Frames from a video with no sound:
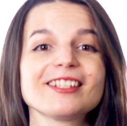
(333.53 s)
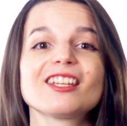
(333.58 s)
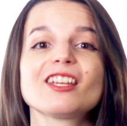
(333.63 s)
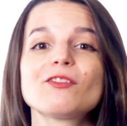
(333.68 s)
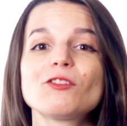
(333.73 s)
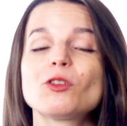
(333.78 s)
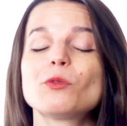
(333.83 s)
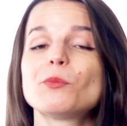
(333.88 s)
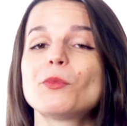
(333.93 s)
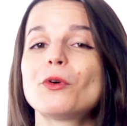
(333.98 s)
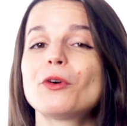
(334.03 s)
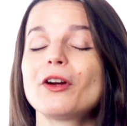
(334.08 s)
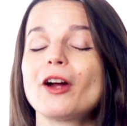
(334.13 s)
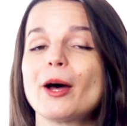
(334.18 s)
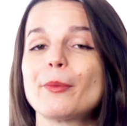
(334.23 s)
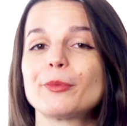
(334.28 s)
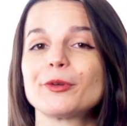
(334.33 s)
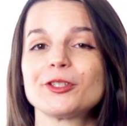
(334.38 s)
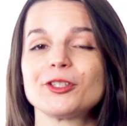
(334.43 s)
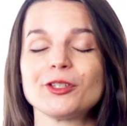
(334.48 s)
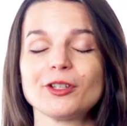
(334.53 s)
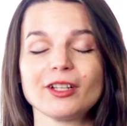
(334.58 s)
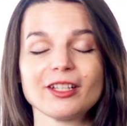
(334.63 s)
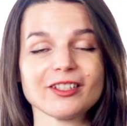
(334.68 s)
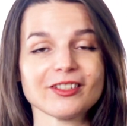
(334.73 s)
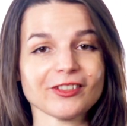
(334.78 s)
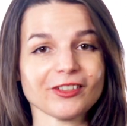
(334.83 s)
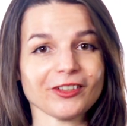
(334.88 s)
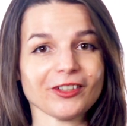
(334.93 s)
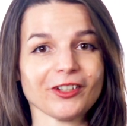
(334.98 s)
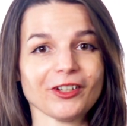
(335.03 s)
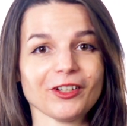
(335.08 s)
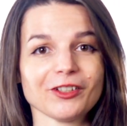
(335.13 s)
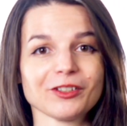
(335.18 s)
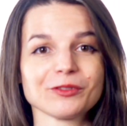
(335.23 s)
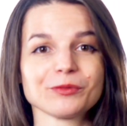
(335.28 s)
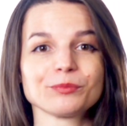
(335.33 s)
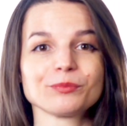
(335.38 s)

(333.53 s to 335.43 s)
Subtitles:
give you more opportunities to learn.